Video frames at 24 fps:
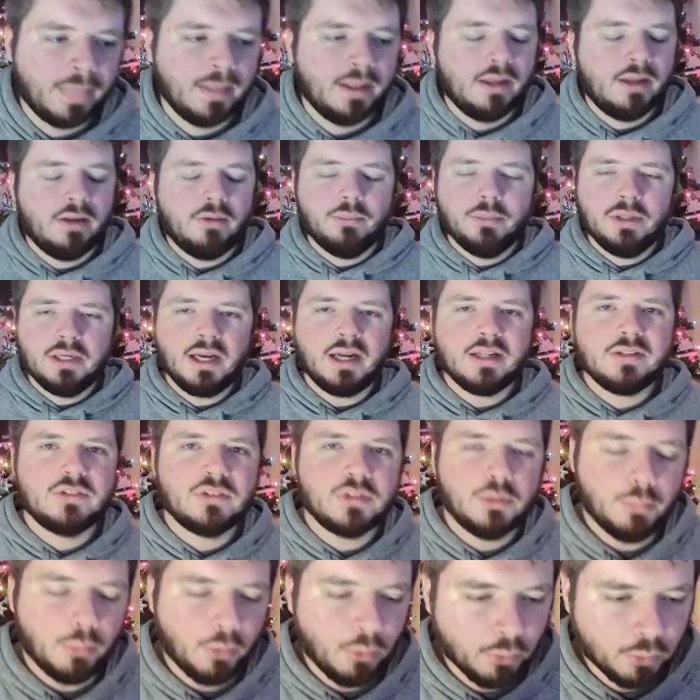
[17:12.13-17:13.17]
We got
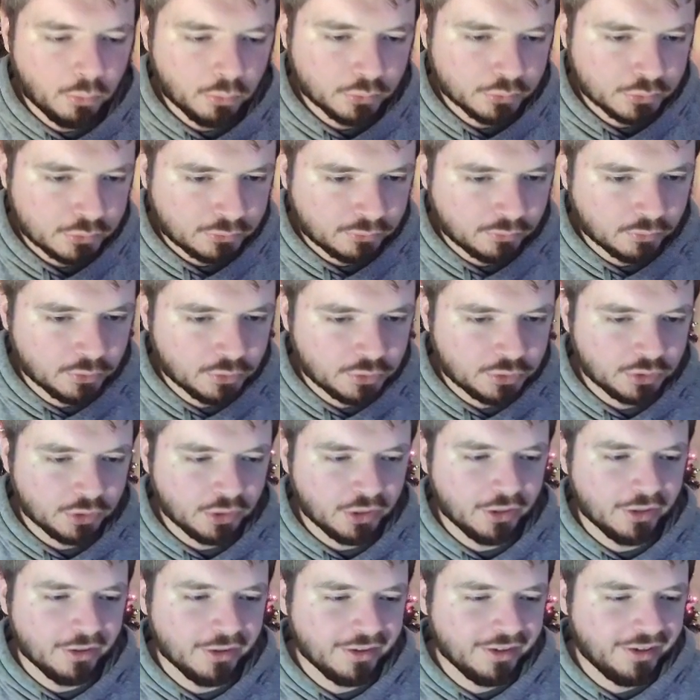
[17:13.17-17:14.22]
some holes for
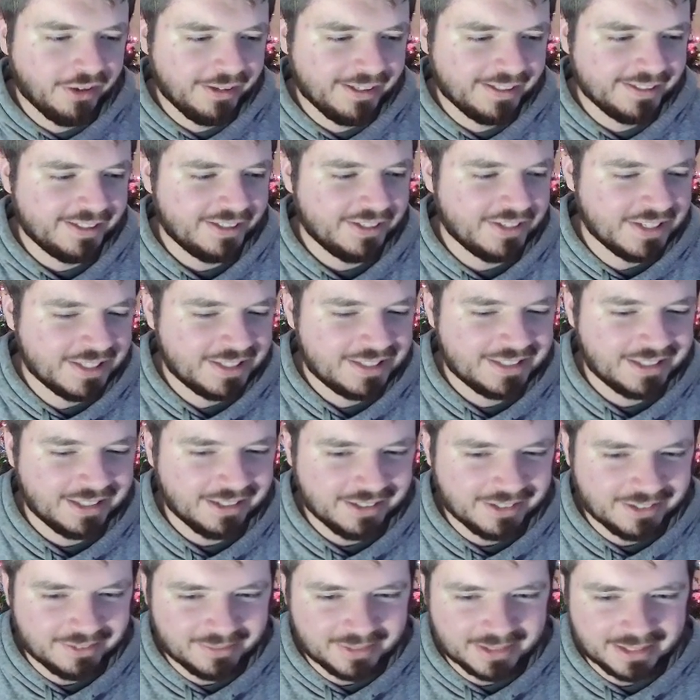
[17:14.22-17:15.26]
sure. It's
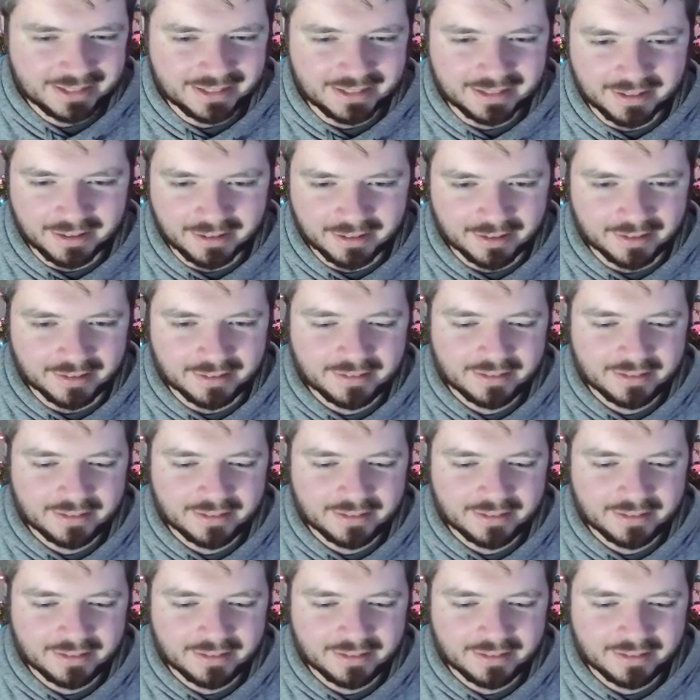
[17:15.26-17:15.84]
gonna be a